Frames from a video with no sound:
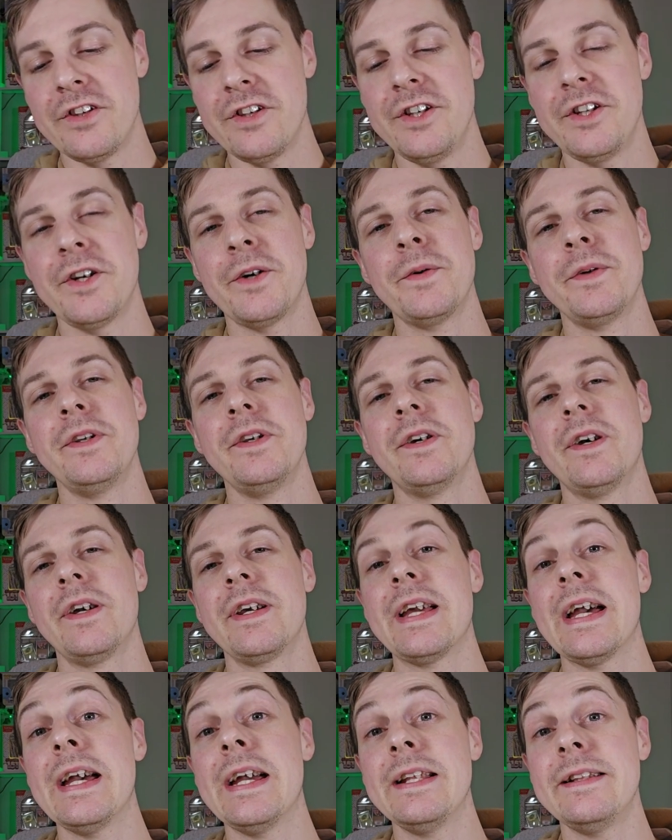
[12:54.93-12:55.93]
you know,
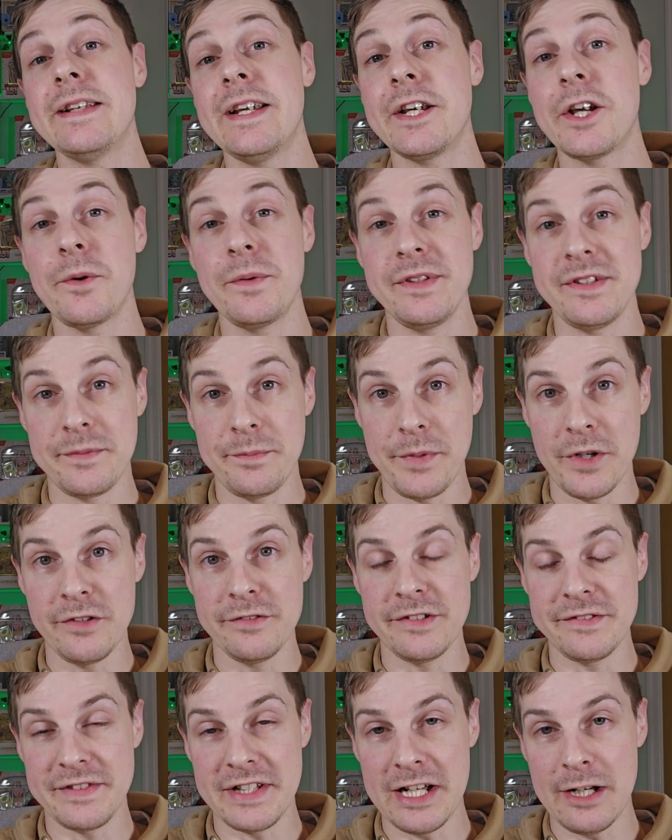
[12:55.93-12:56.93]
again, they go into
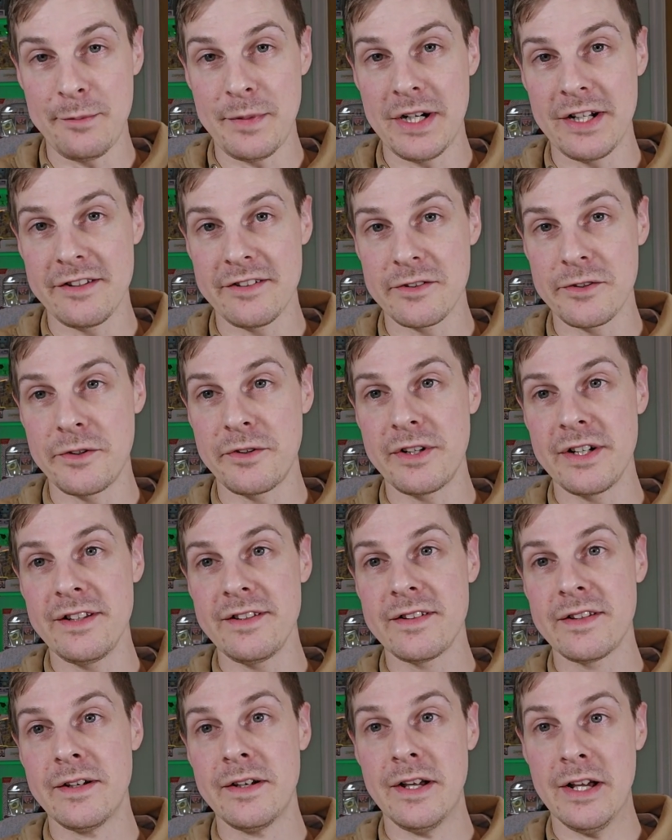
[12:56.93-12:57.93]
both of their
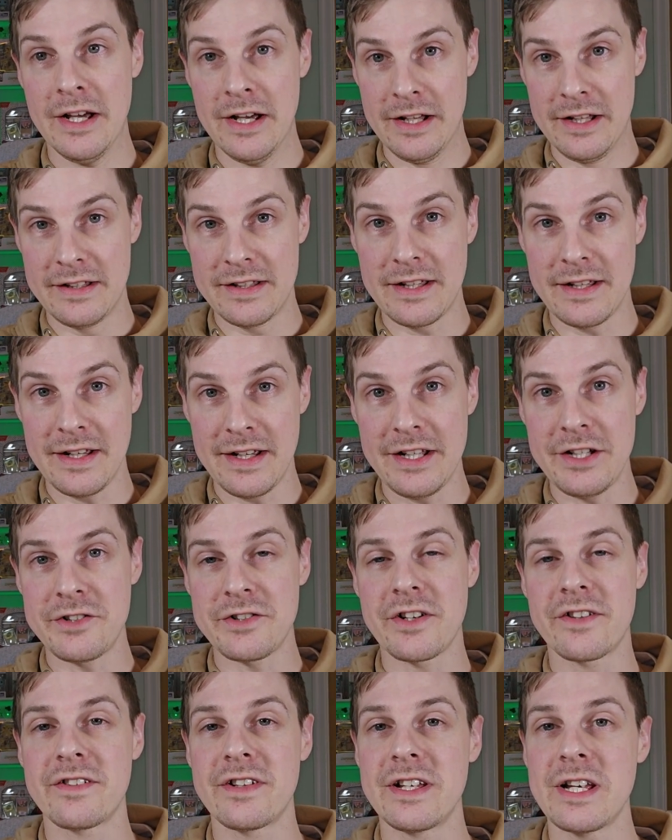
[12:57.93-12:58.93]
backstories, they're
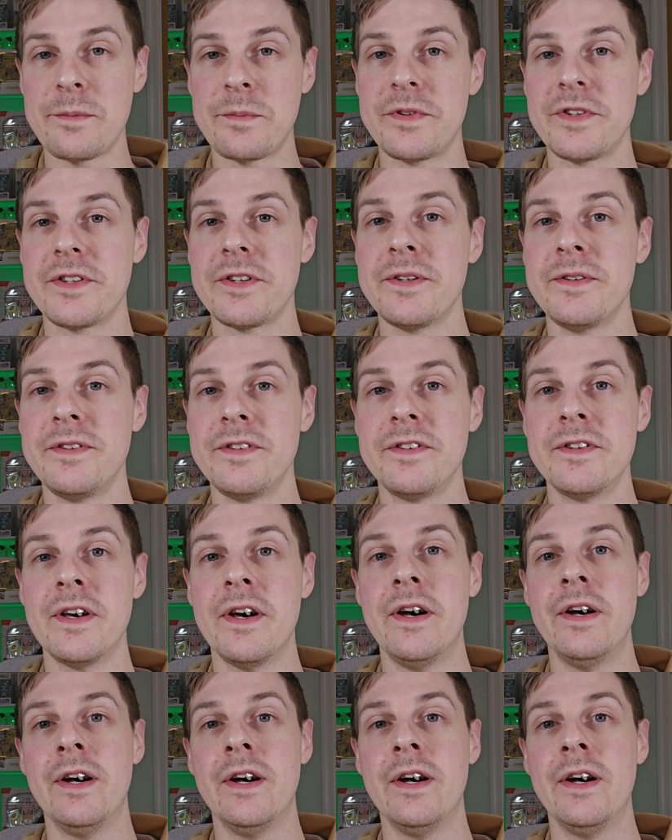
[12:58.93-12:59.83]
interesting episodes.